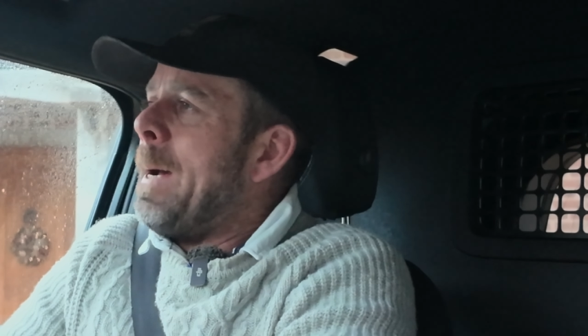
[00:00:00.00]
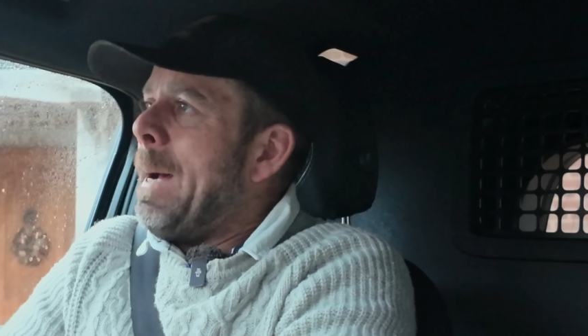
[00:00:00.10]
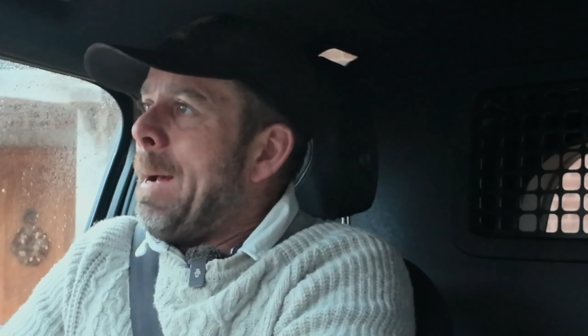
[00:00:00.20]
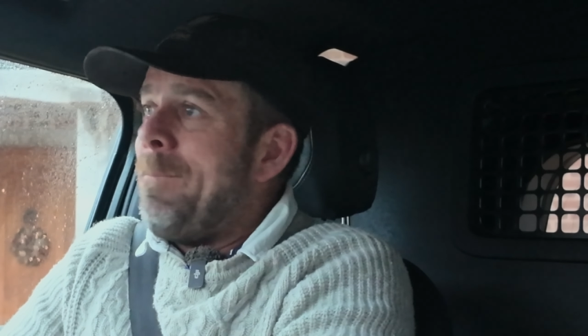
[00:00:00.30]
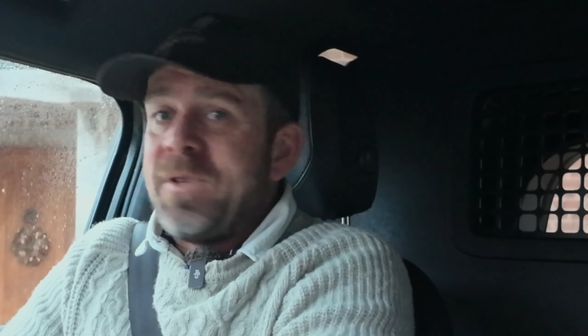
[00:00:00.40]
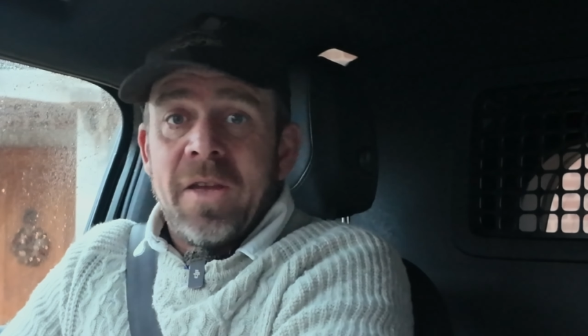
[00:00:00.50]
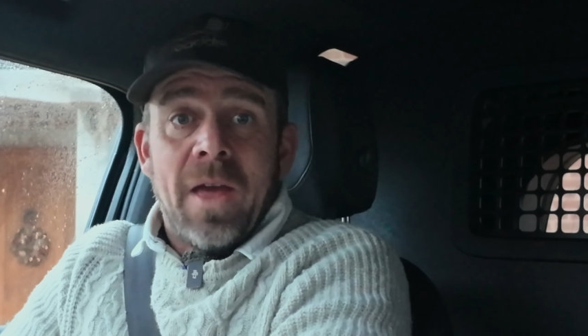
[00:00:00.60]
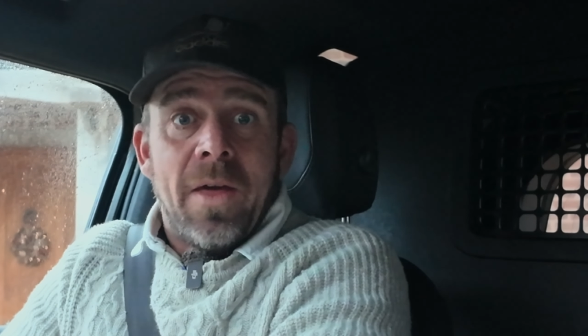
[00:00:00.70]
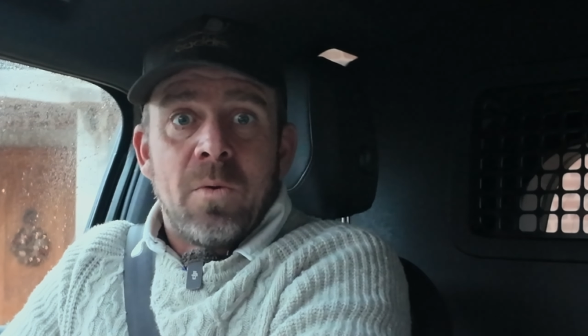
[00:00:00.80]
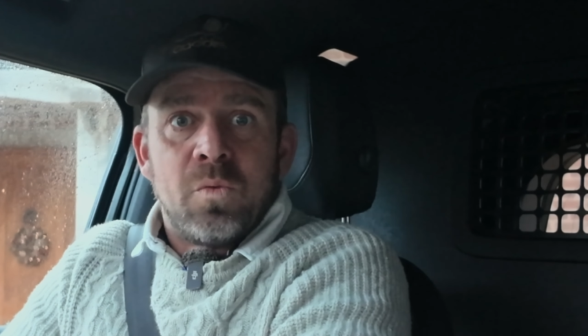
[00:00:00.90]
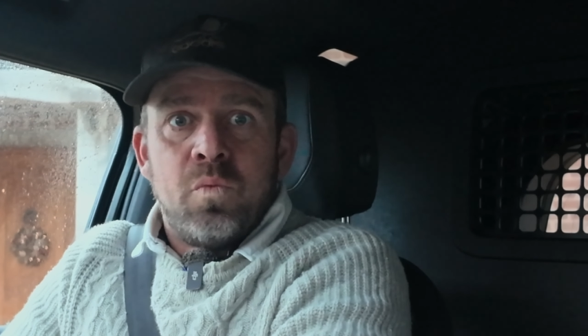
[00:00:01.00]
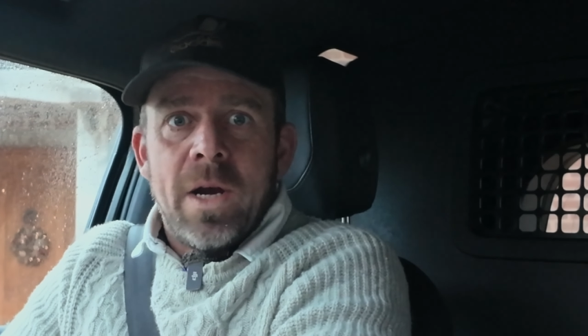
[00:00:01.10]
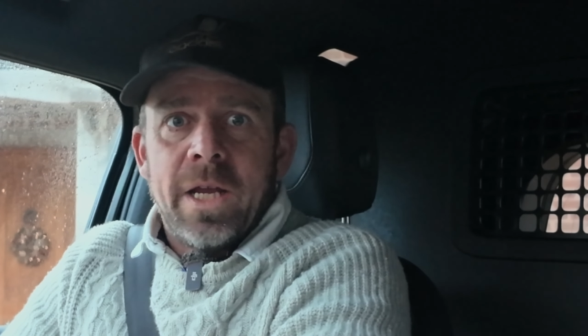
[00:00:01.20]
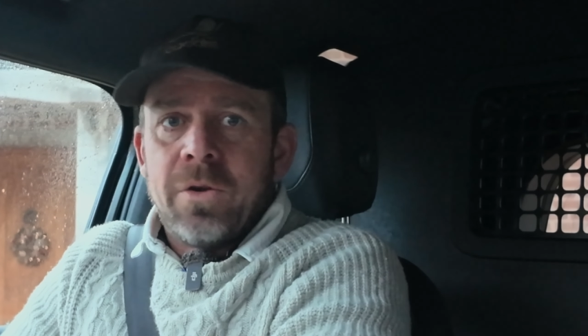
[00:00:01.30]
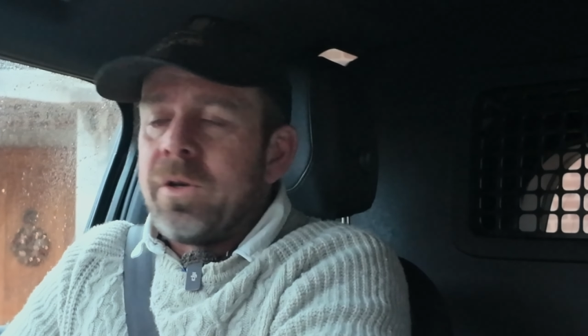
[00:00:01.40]
That was
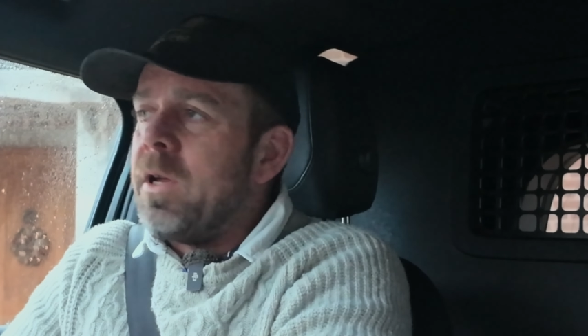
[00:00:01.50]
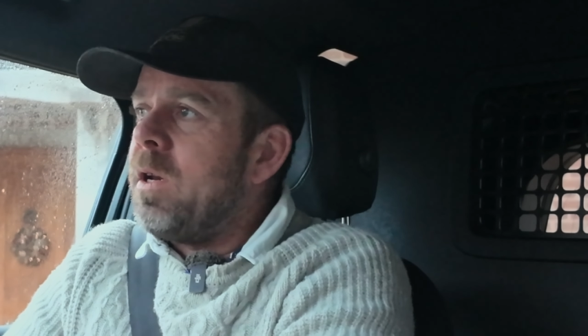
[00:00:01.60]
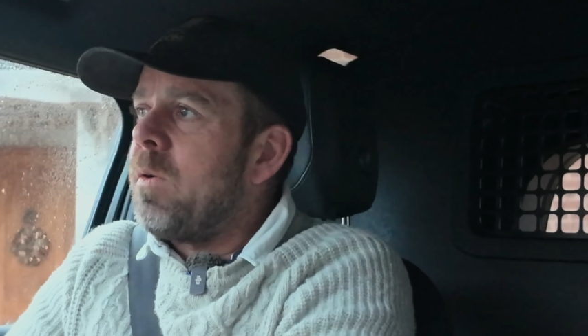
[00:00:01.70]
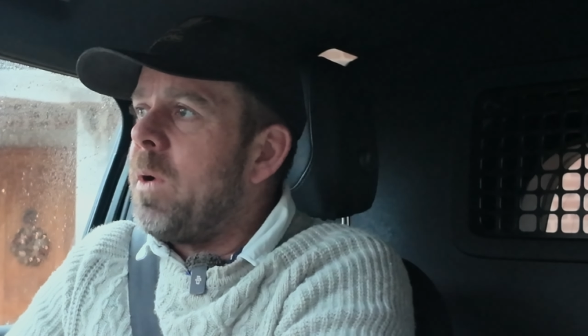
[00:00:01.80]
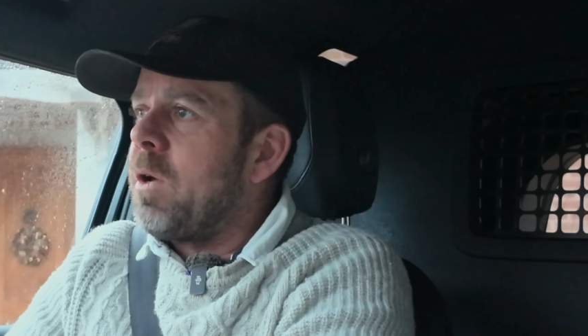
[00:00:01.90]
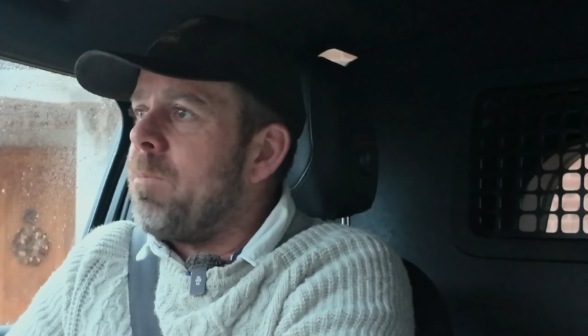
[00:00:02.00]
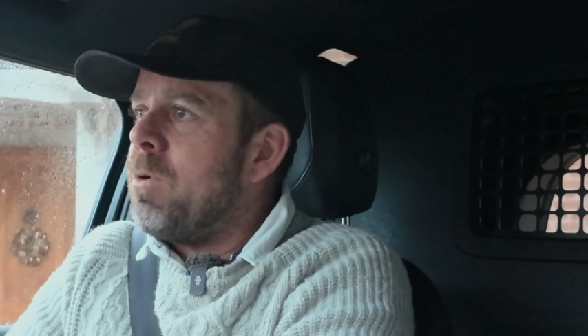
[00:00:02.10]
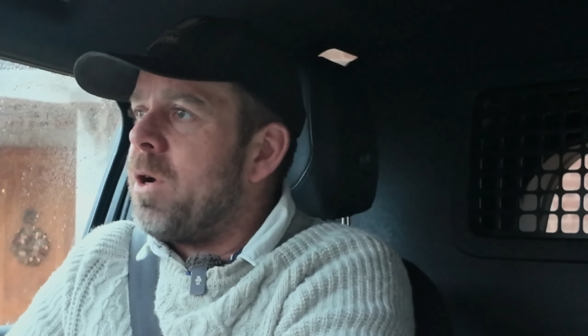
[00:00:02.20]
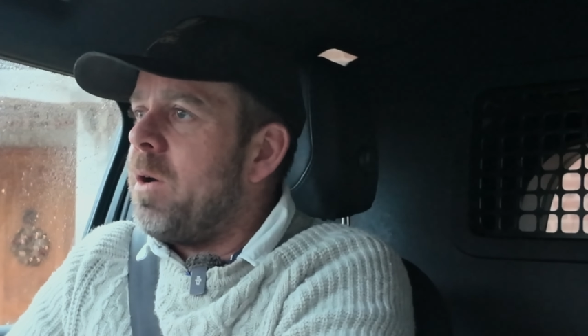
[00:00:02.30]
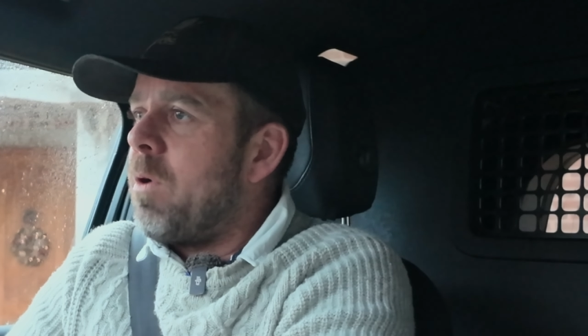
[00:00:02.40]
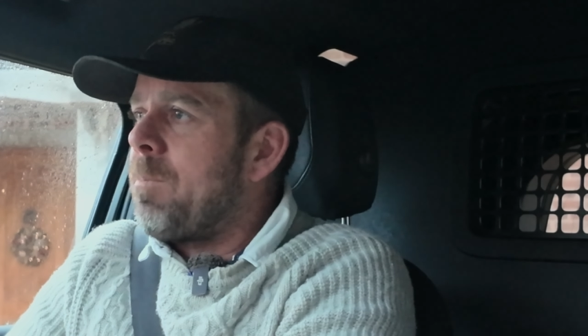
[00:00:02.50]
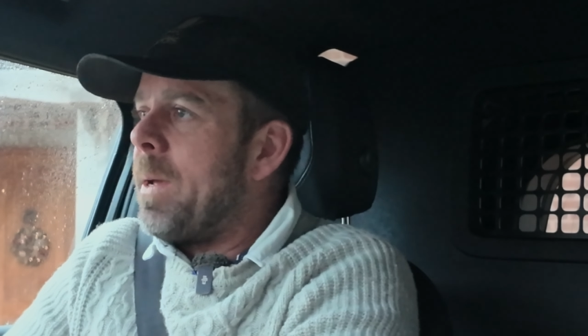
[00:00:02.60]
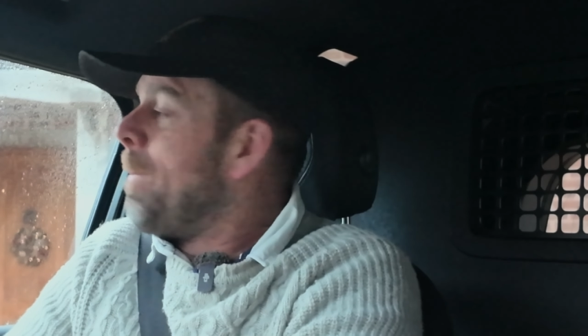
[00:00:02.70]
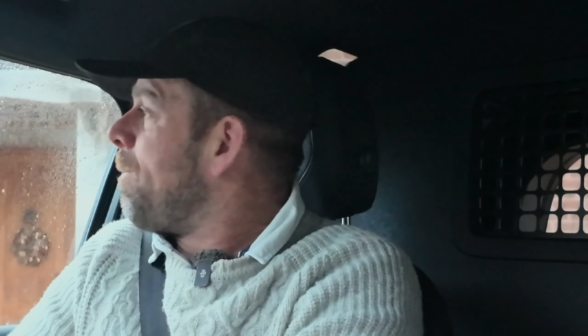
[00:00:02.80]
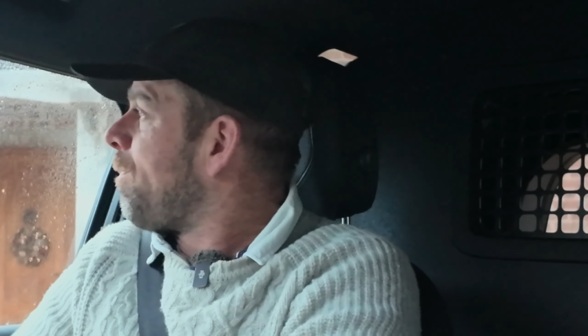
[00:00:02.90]
really good morning of
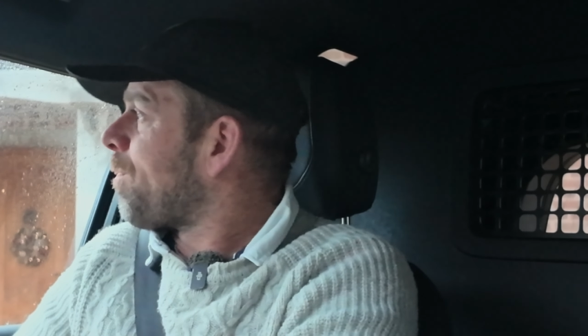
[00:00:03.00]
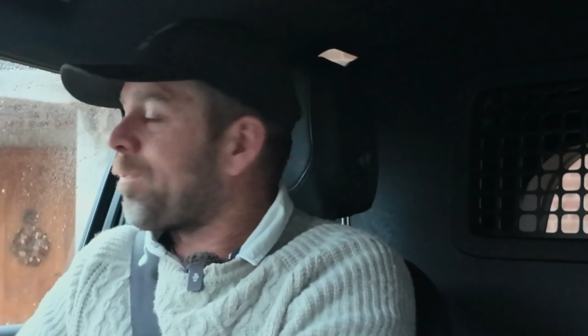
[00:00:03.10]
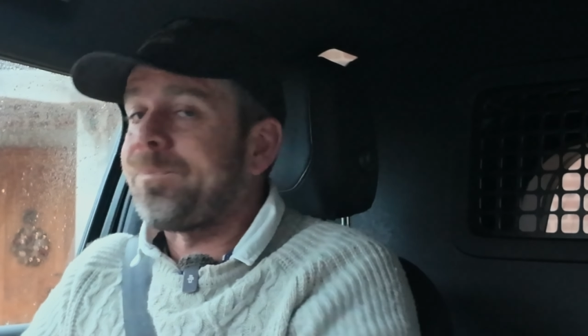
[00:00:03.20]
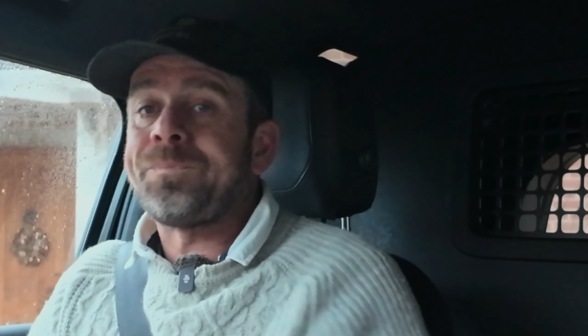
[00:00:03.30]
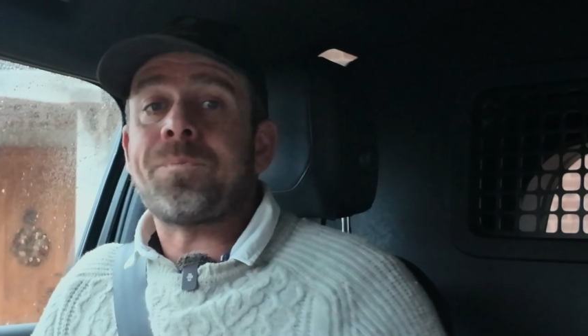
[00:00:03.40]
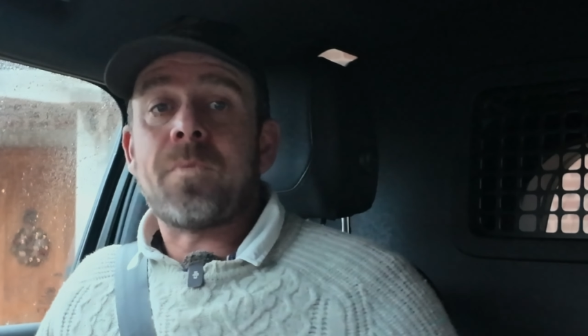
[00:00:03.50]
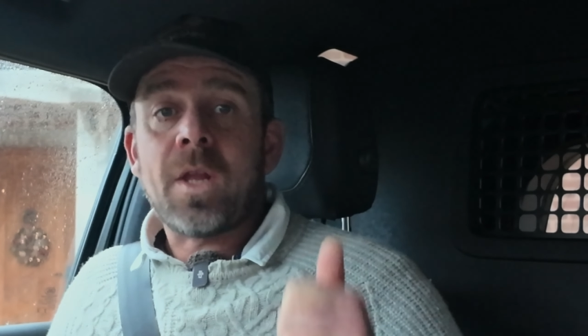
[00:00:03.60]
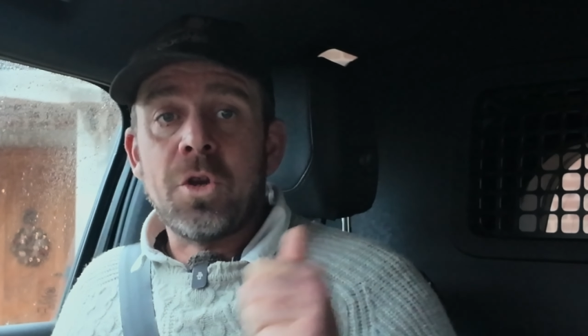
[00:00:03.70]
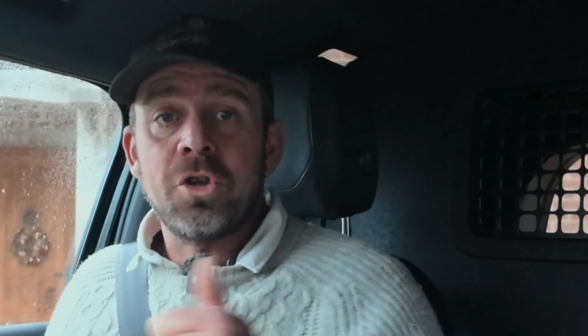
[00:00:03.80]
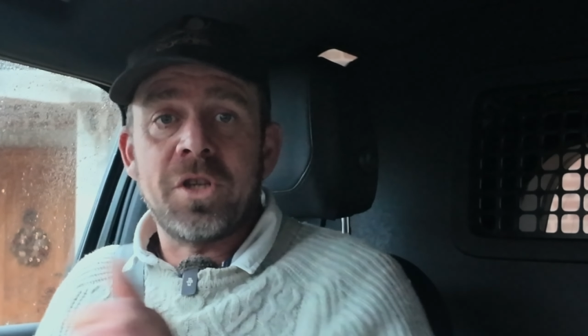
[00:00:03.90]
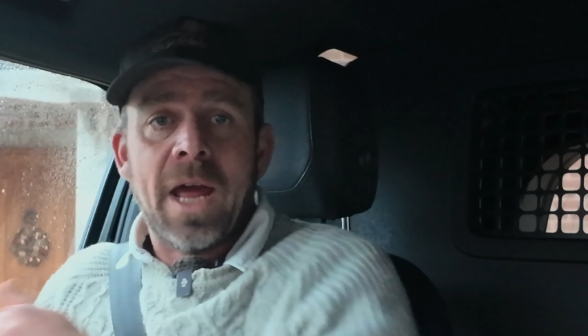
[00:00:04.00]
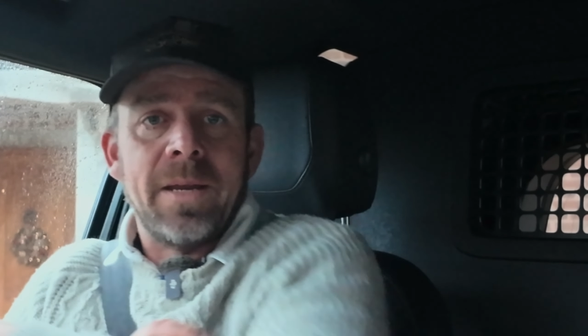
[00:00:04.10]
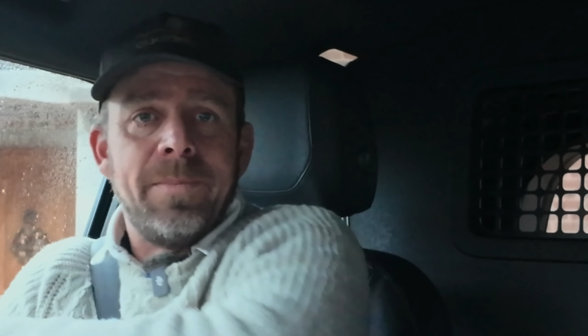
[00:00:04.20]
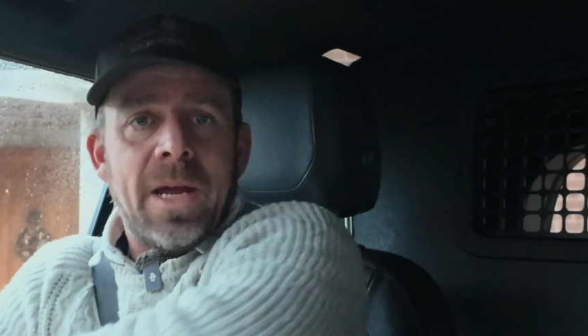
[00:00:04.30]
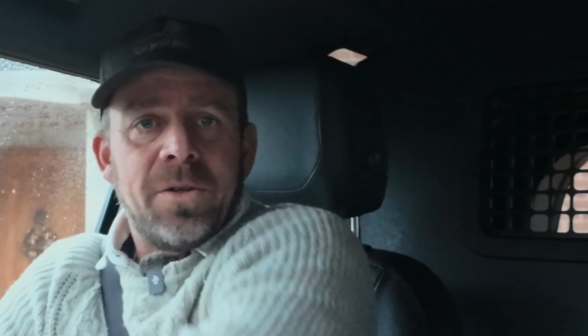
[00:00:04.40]
rugby. Just
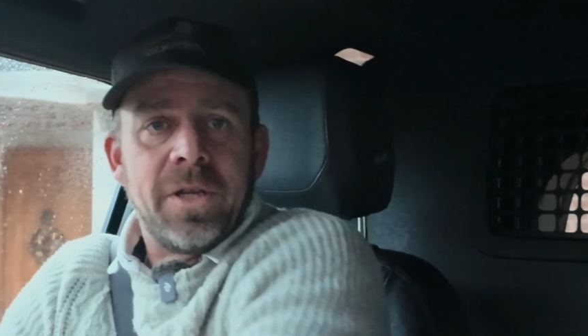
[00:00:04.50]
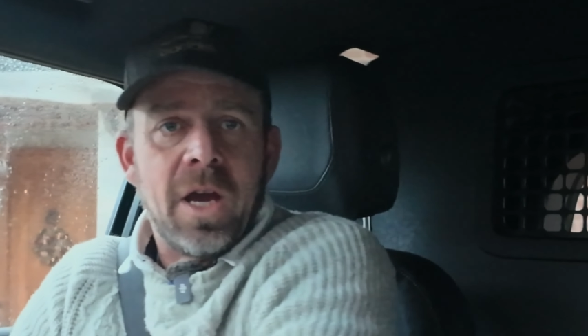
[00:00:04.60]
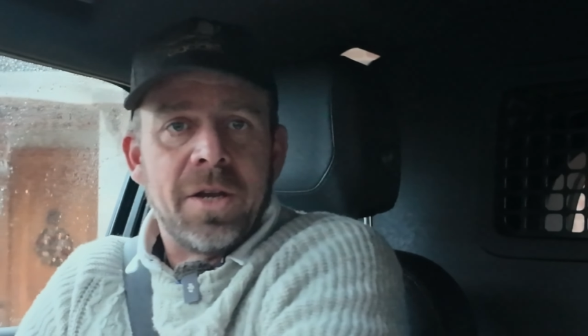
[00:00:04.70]
heading down to the